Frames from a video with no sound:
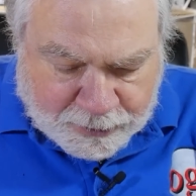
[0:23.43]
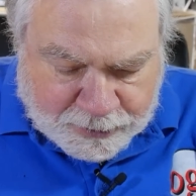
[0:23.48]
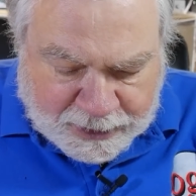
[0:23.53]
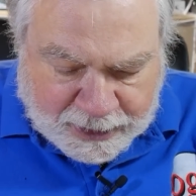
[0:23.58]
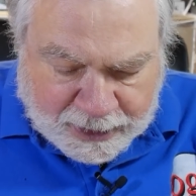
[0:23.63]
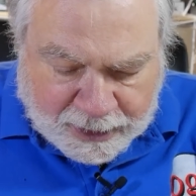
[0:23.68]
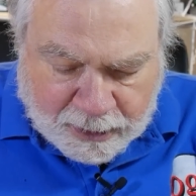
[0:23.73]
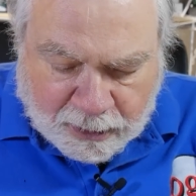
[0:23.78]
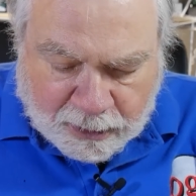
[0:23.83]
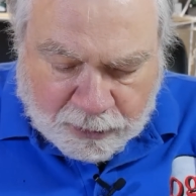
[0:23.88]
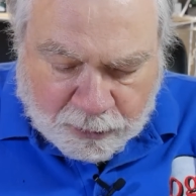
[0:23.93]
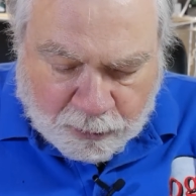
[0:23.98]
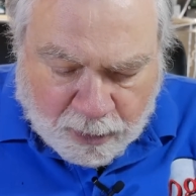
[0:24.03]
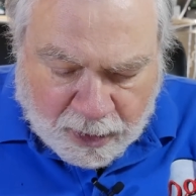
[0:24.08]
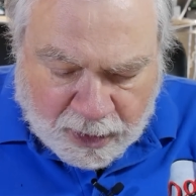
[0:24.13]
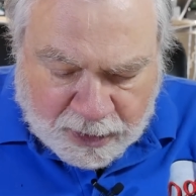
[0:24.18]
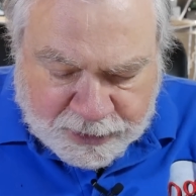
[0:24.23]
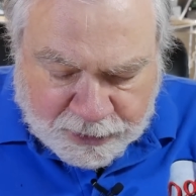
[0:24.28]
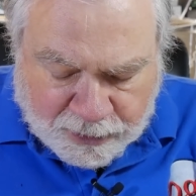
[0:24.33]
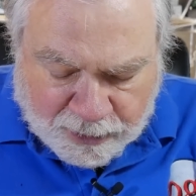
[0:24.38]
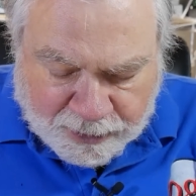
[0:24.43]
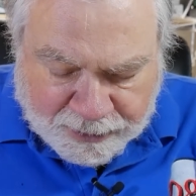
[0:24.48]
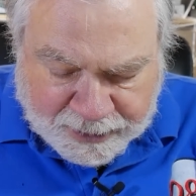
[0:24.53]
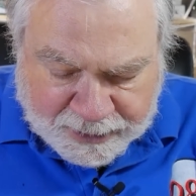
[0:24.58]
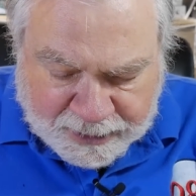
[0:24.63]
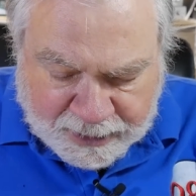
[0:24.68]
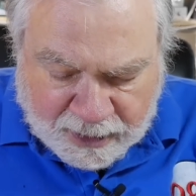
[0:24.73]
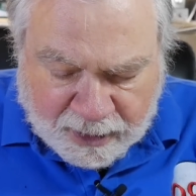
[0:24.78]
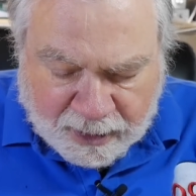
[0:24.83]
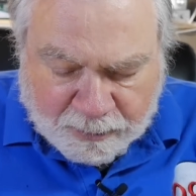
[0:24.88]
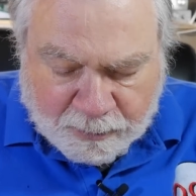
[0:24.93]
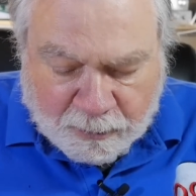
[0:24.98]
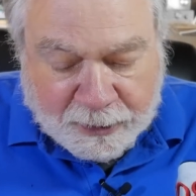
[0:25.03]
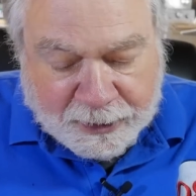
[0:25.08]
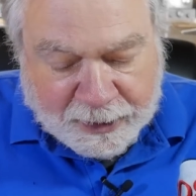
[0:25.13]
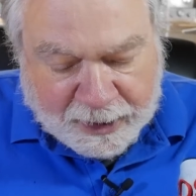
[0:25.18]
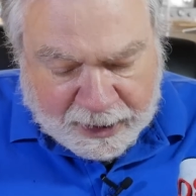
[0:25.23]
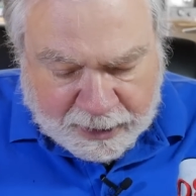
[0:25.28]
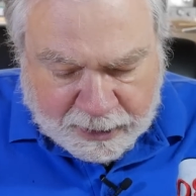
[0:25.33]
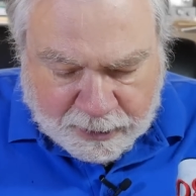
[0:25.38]
channel and watch all the time. Well,
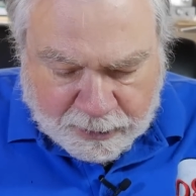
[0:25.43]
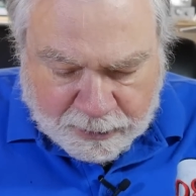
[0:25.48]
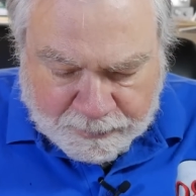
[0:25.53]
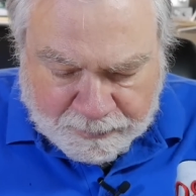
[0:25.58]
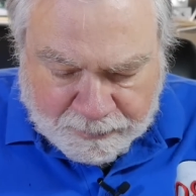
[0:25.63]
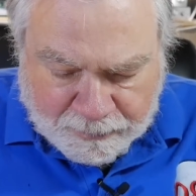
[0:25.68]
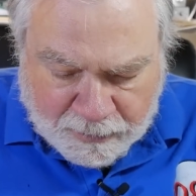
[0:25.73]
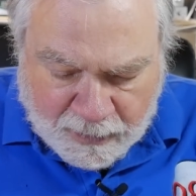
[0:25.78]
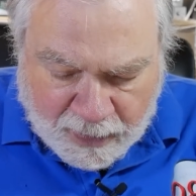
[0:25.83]
thank you.